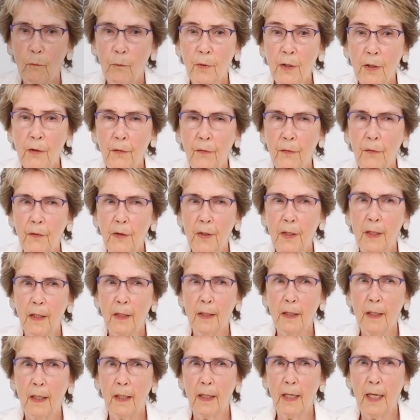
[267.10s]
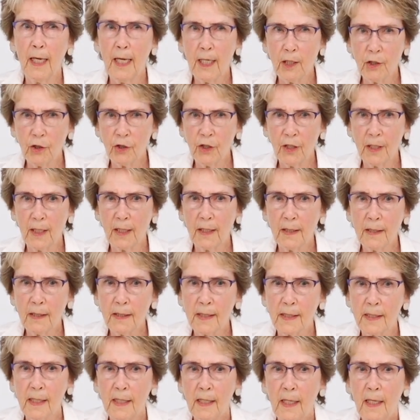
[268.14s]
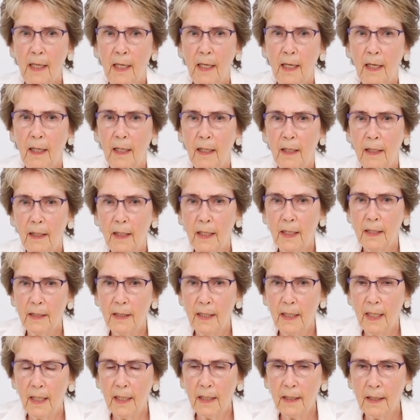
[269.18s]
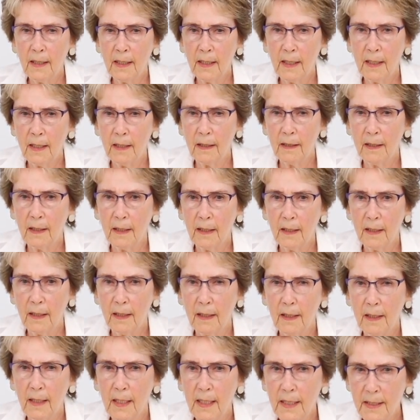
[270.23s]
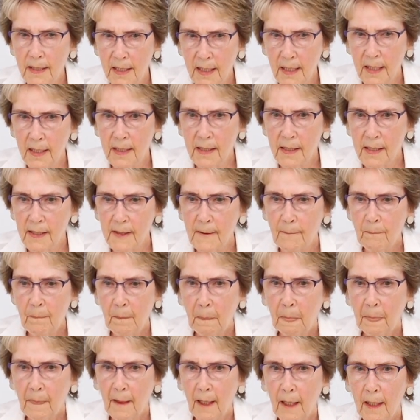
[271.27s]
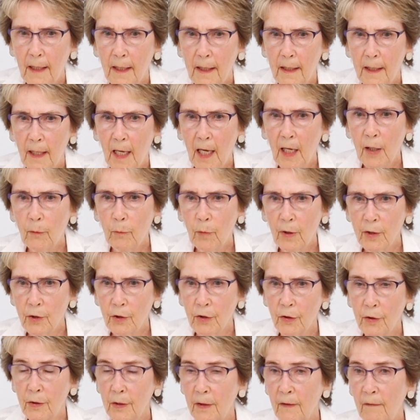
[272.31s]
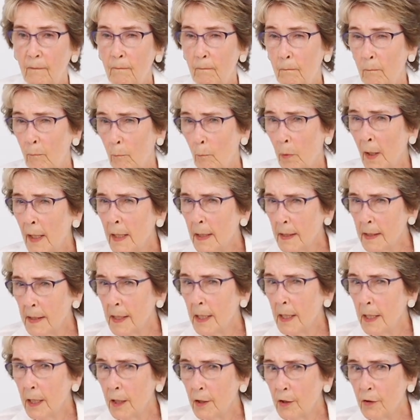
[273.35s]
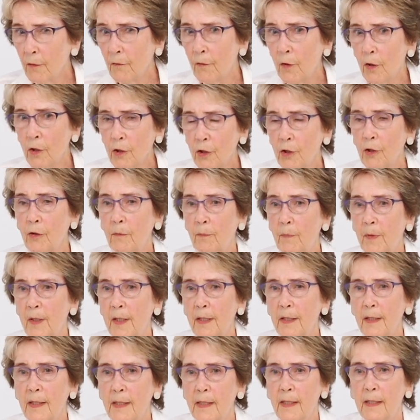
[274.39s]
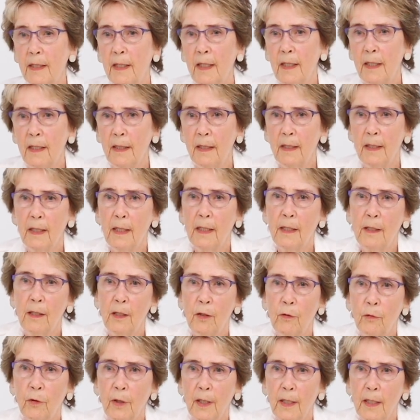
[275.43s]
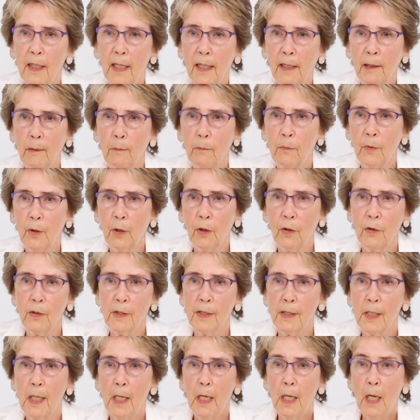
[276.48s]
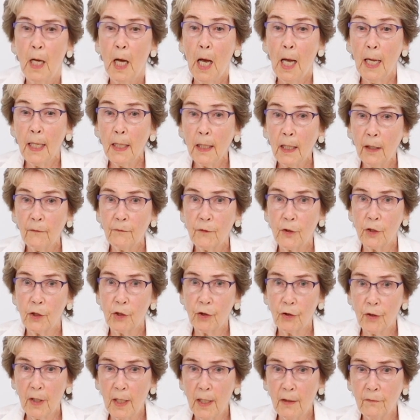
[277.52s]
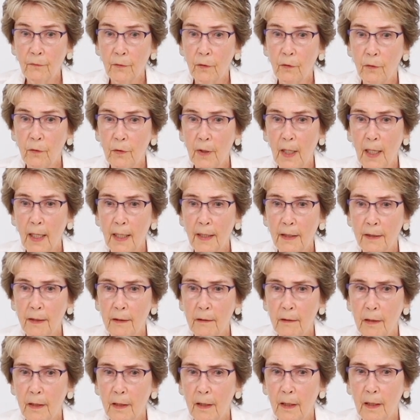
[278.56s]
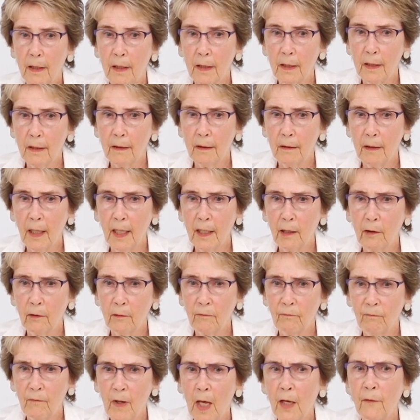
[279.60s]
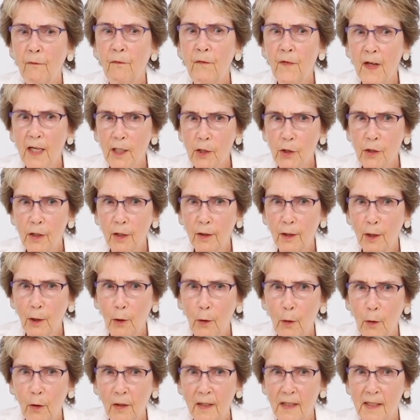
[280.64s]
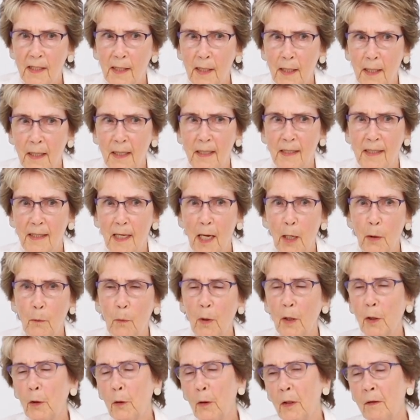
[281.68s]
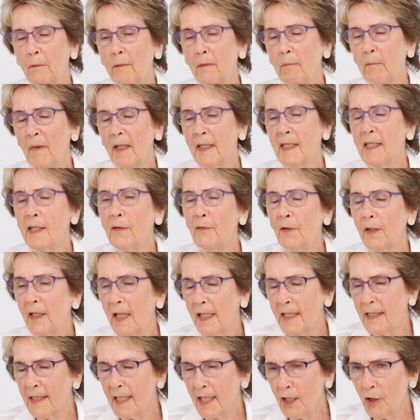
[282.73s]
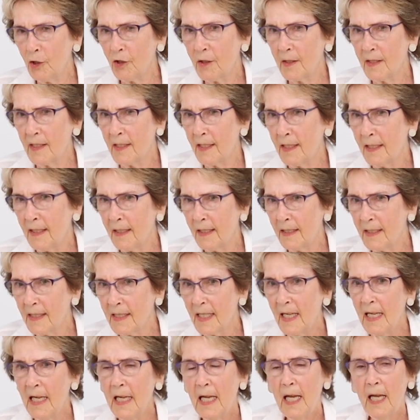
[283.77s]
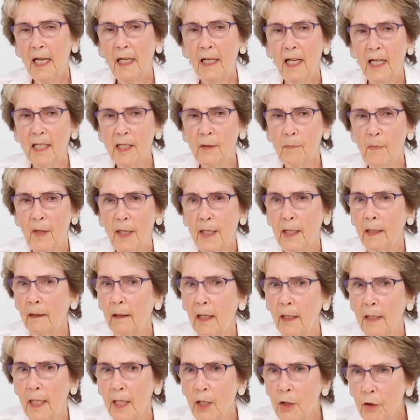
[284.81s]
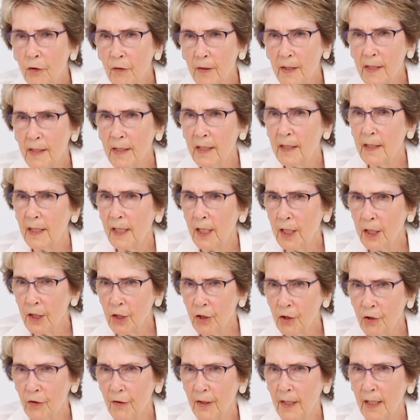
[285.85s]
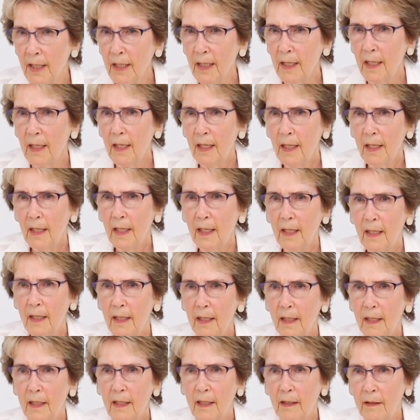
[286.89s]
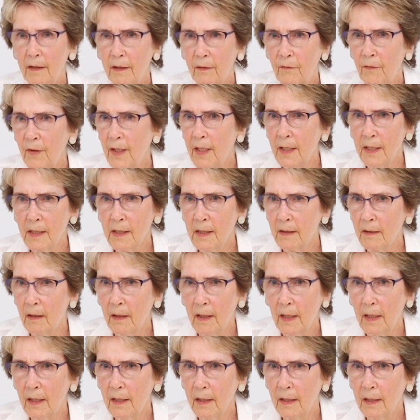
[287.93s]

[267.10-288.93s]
With the etchings, in the early 80s, I worked on quite a series of orchard prints in the Okanagan, because I love to travel, and I affectionately call a series I work on my civilization series, and that's my interest in history in the various